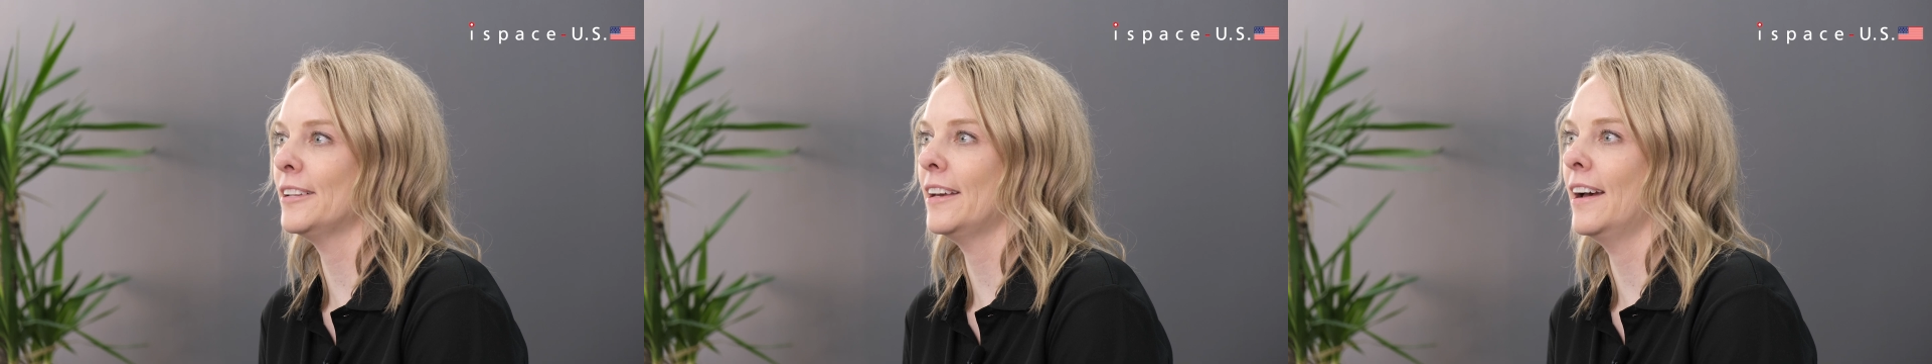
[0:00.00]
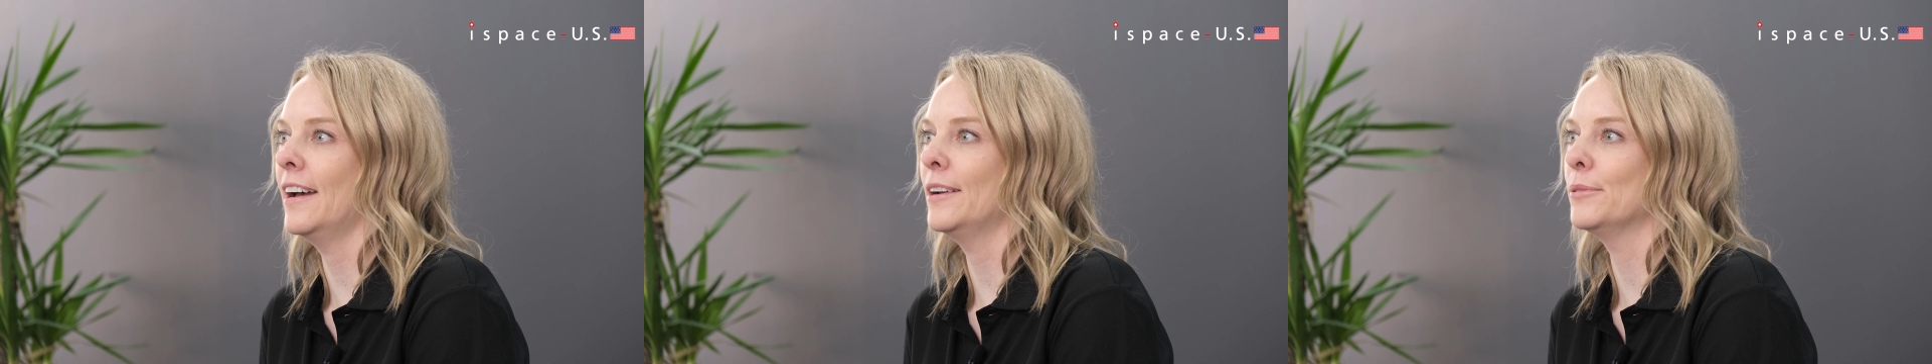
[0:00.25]

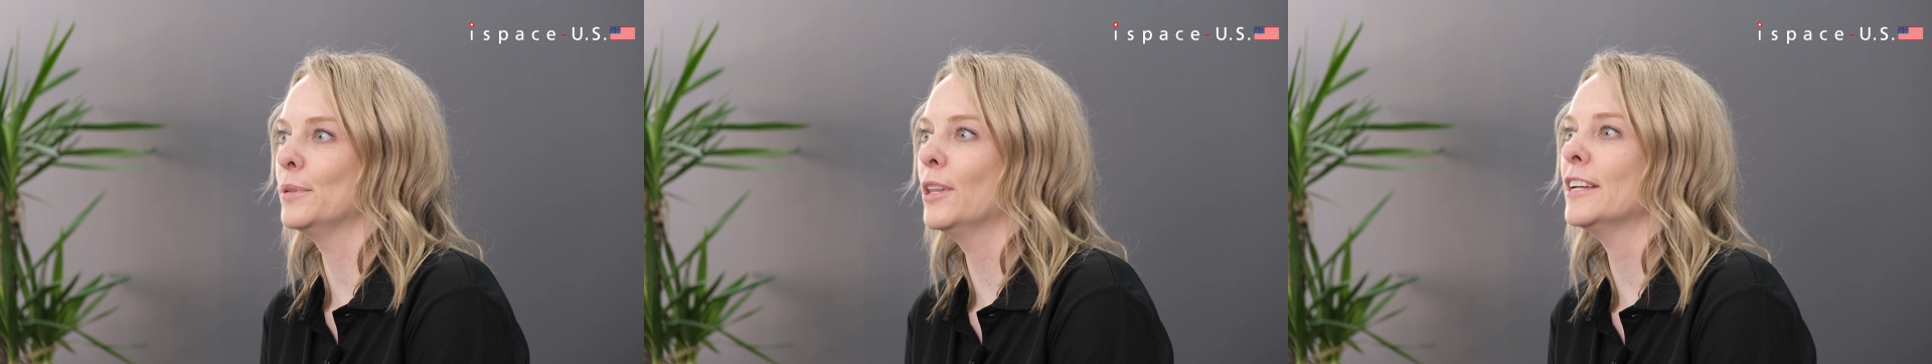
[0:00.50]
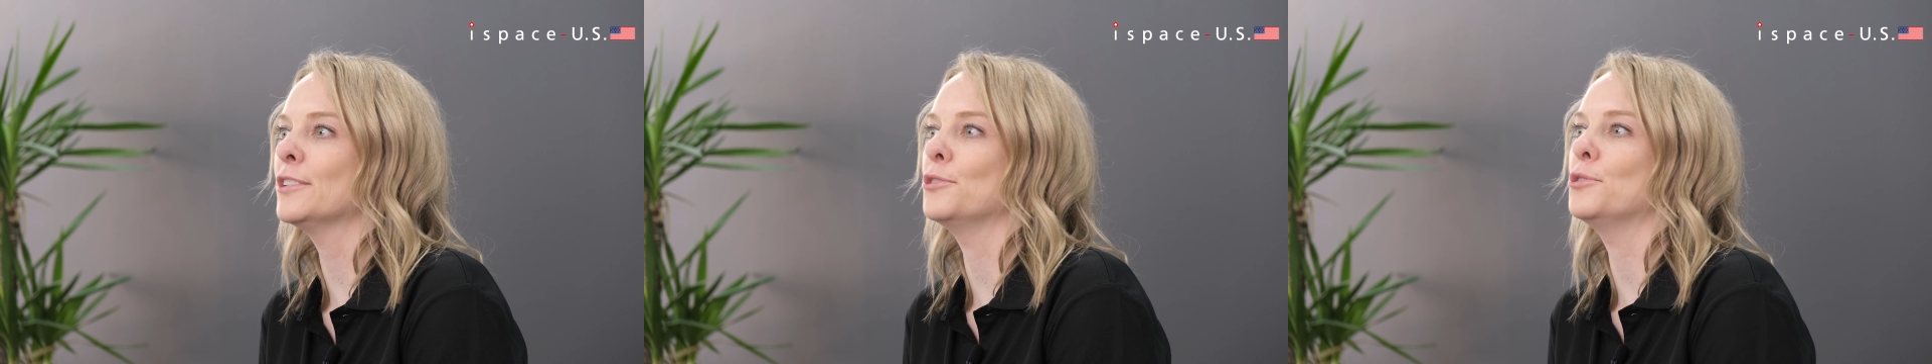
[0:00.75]
I would
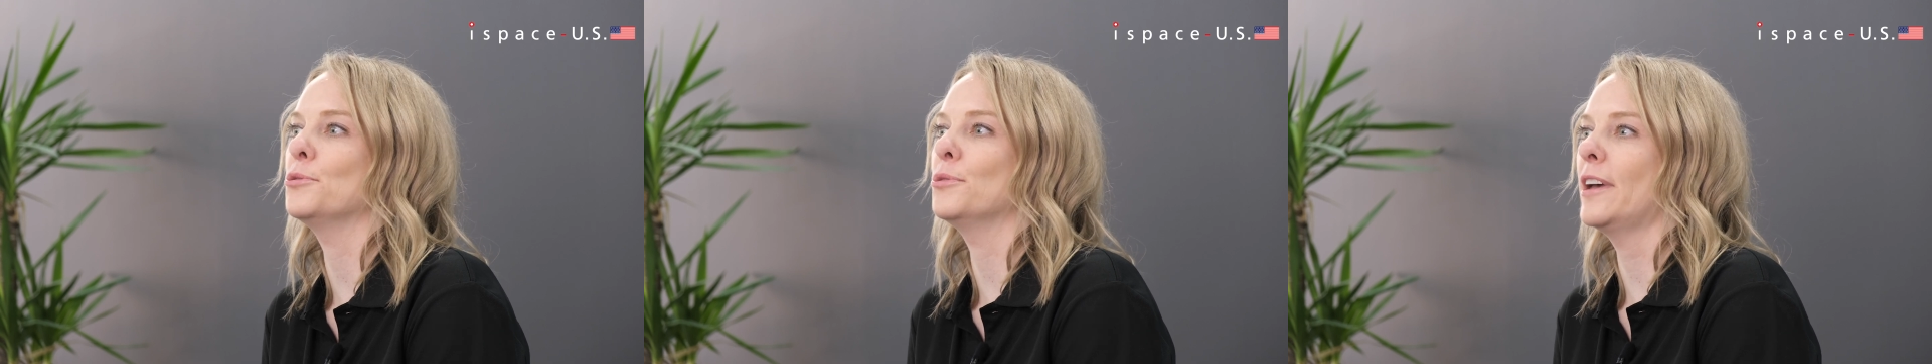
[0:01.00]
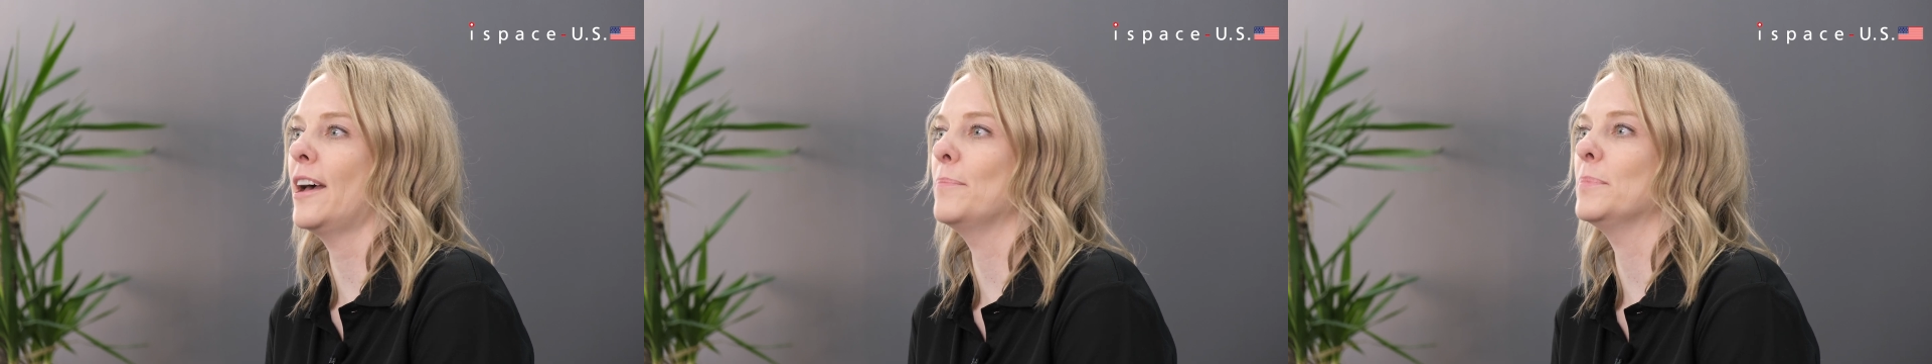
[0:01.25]
like to do
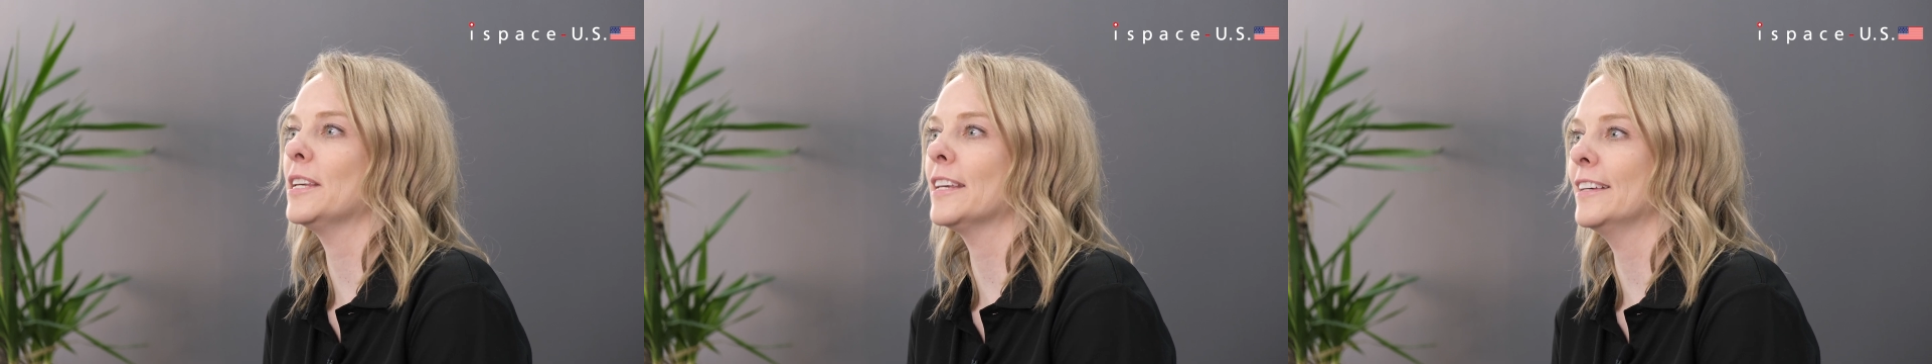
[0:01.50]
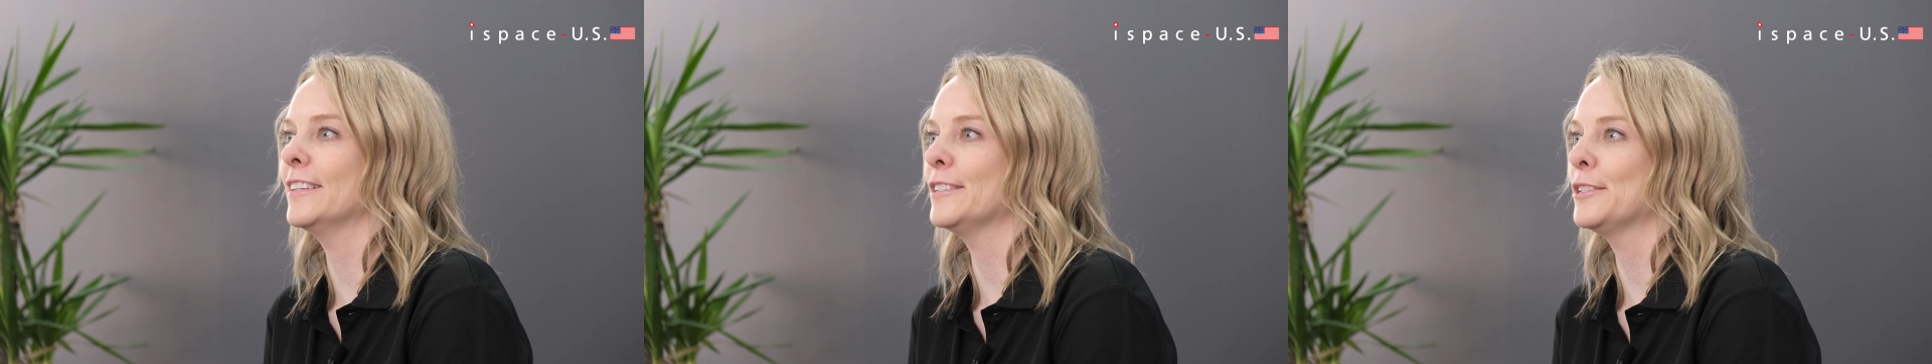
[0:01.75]
that
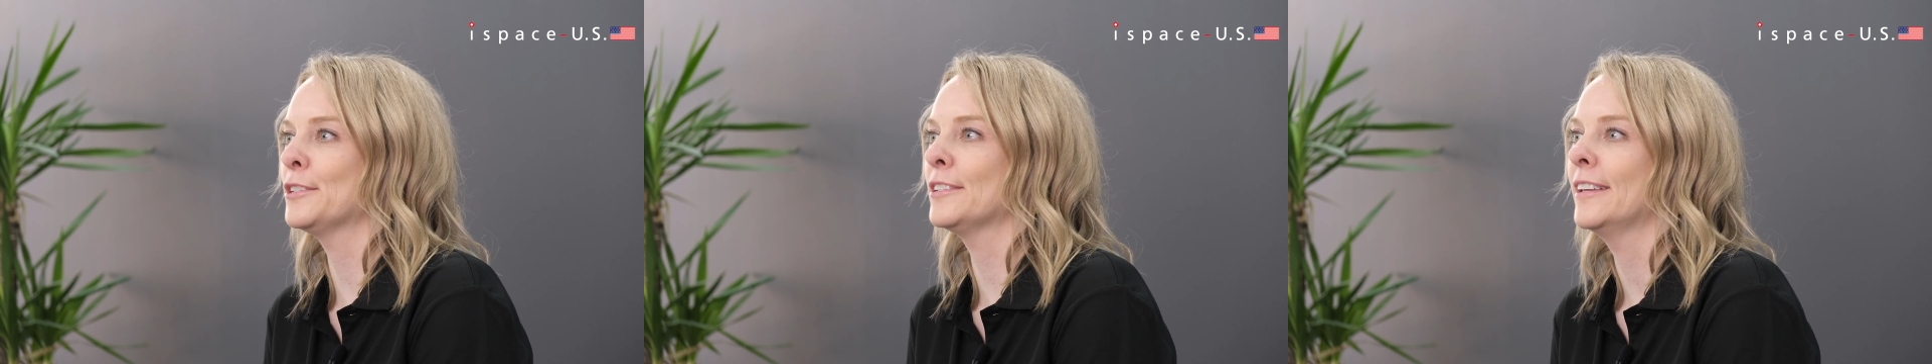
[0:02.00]
because